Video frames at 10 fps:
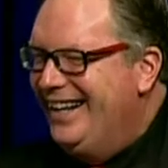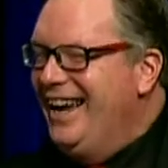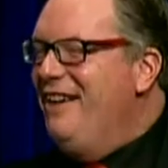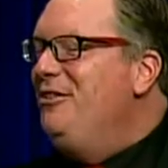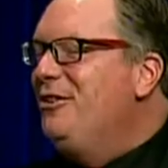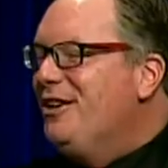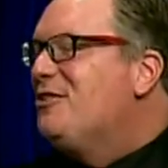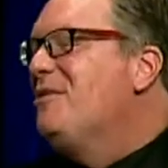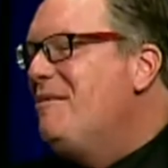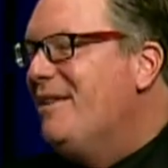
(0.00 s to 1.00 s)
If you can
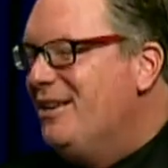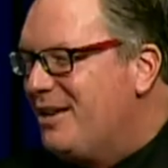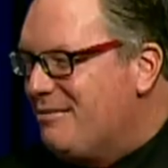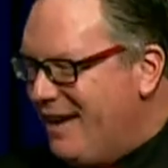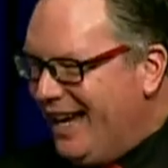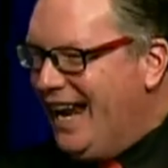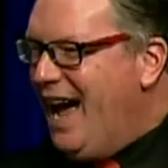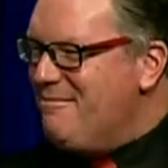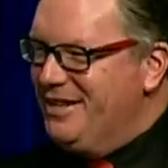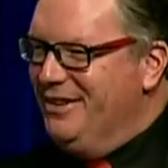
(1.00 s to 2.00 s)
dream it, you can make it
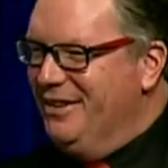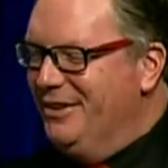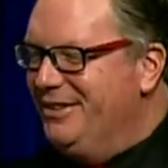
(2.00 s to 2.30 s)
happen, you know.